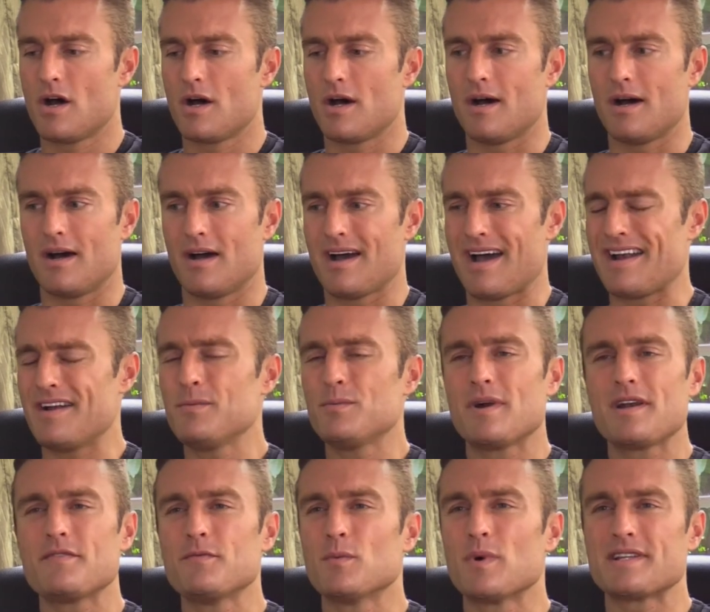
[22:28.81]
uh, I didn't
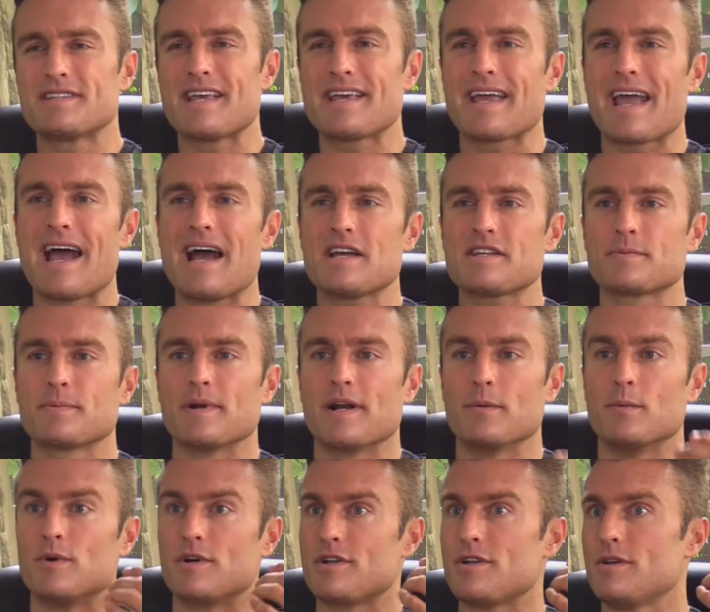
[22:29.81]
want, even want to take aspirin.
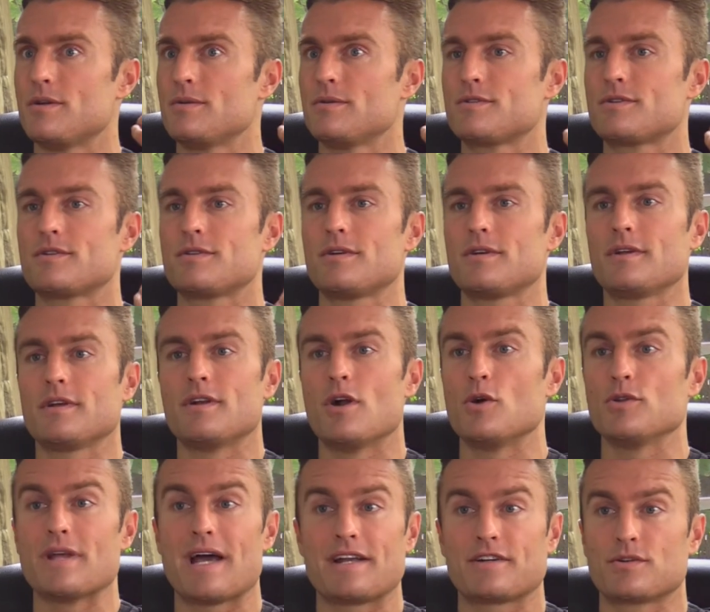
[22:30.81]
I wanted to use an
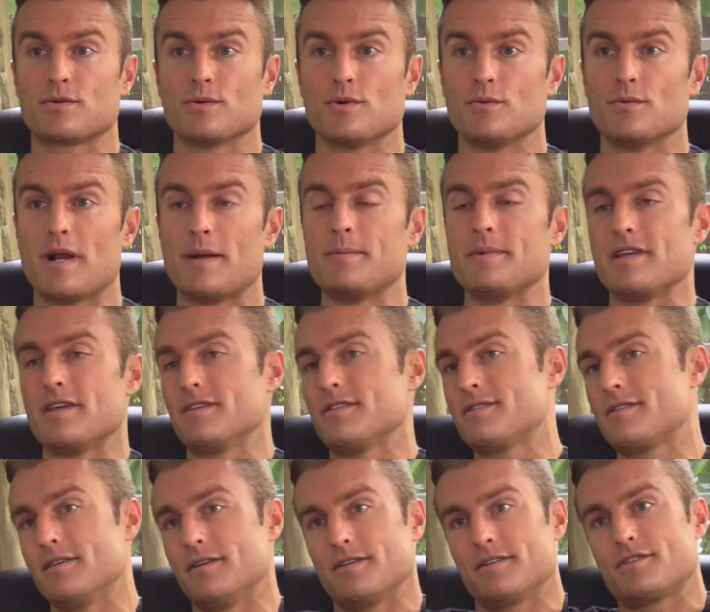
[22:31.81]
all natural remedy,
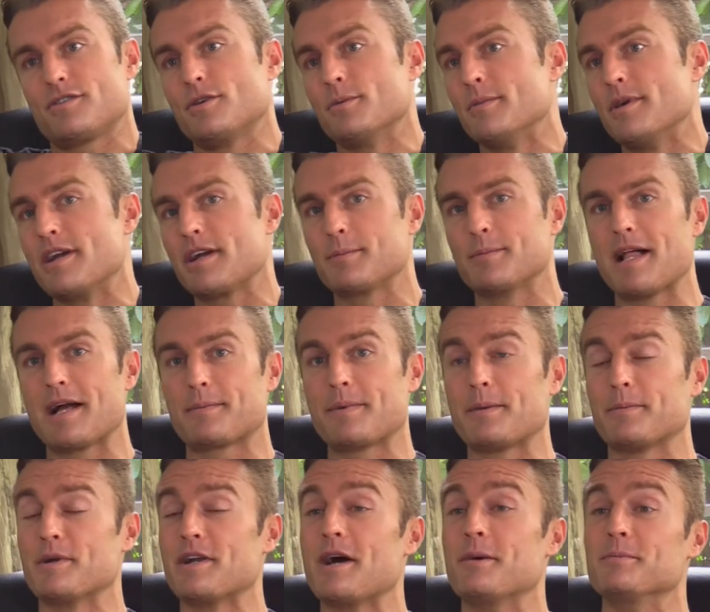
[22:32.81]
uh, turmeric, black
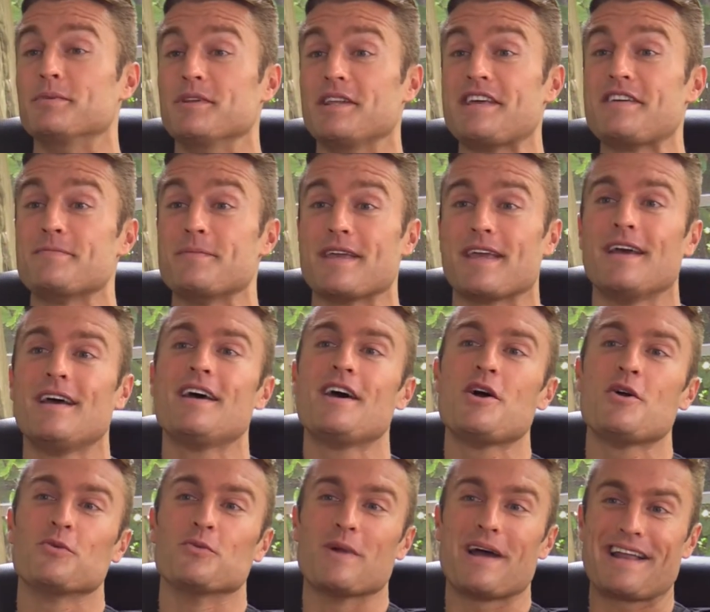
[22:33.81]
pepper. Now, believe me,
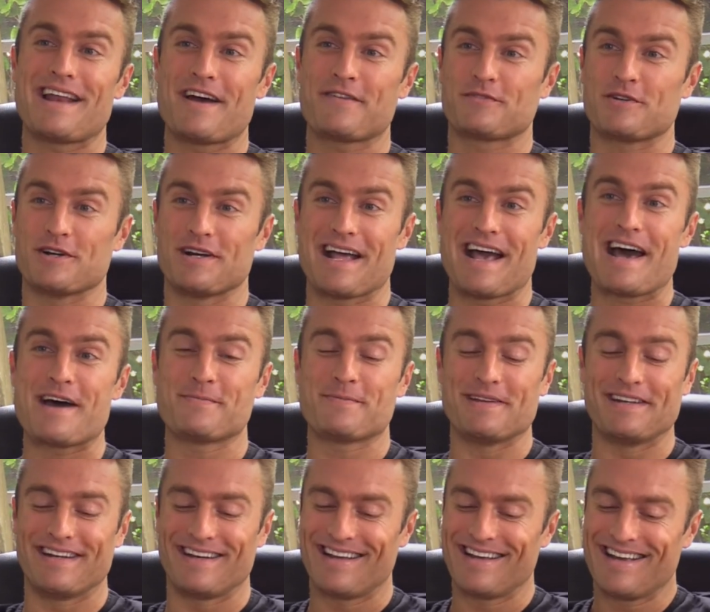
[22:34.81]
right after it
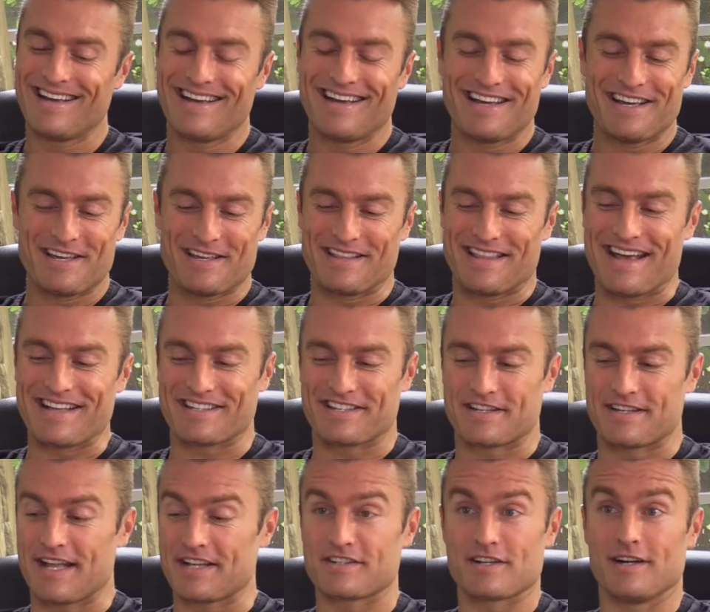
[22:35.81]
happened,
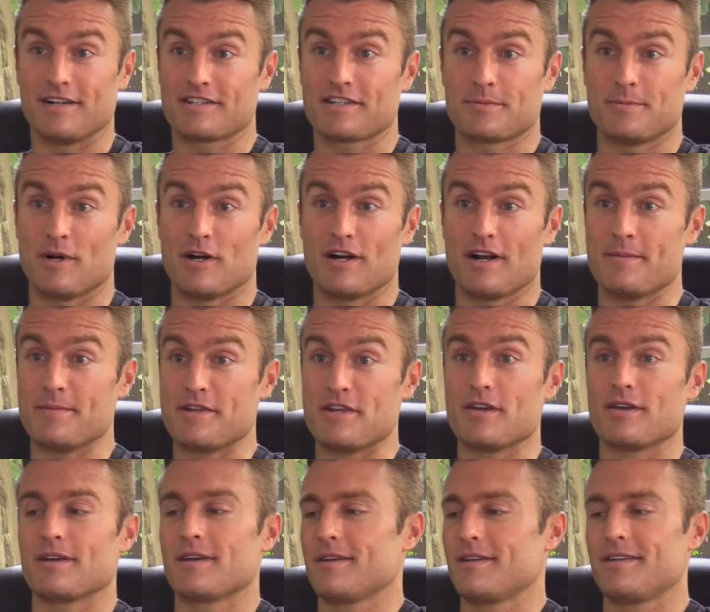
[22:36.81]
that's that's not smart. I mean,
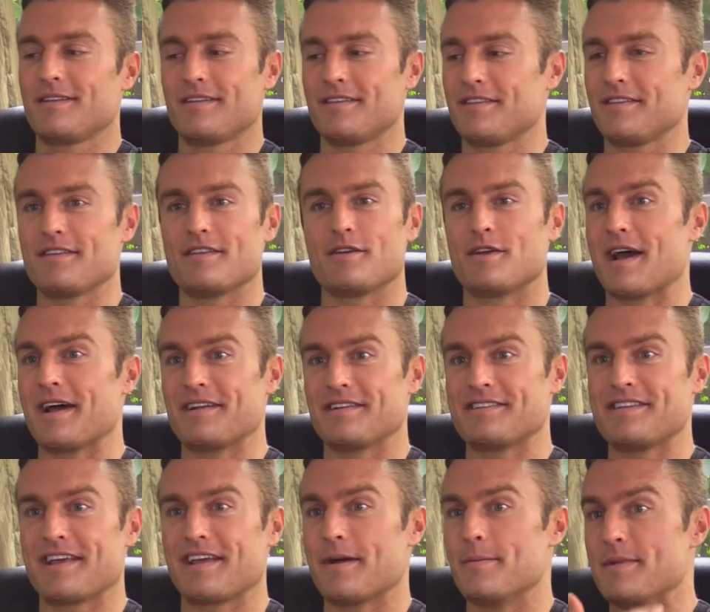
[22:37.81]
you, you got to
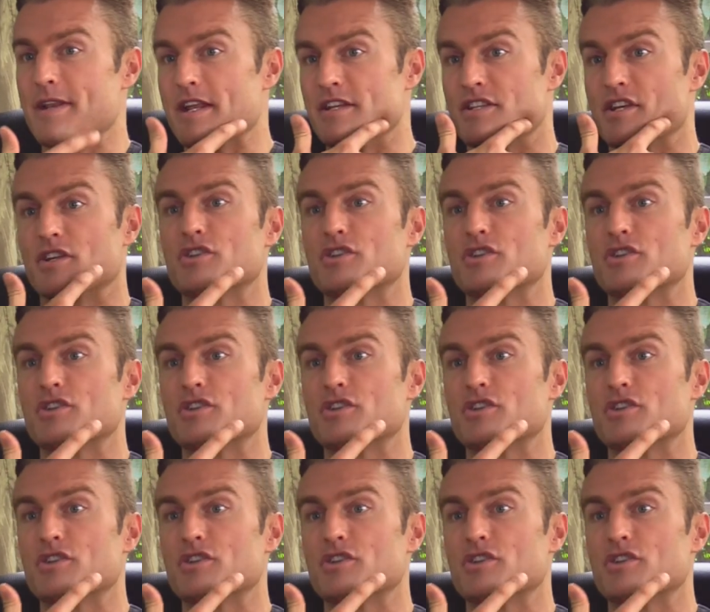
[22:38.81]
take. I mean, it's